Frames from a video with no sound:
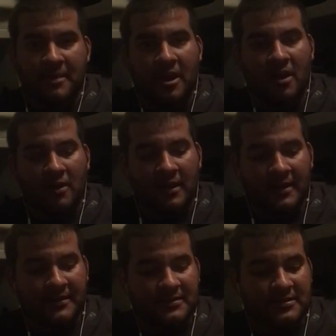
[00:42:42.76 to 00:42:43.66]
about all I
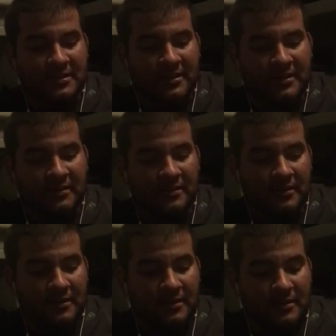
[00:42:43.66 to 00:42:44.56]
can say.
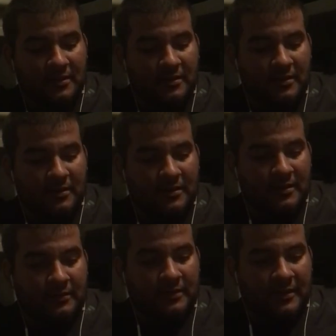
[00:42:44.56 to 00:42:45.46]

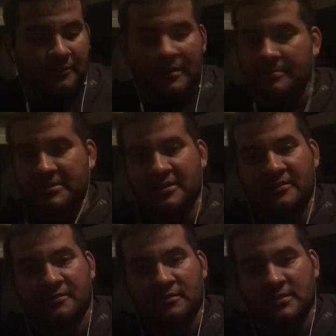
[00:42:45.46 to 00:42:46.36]
That wraps it
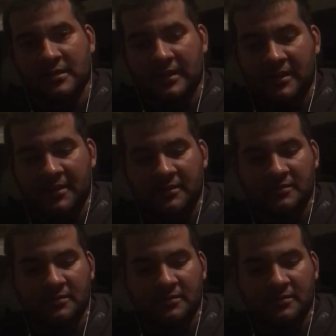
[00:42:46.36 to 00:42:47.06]
up for tonight.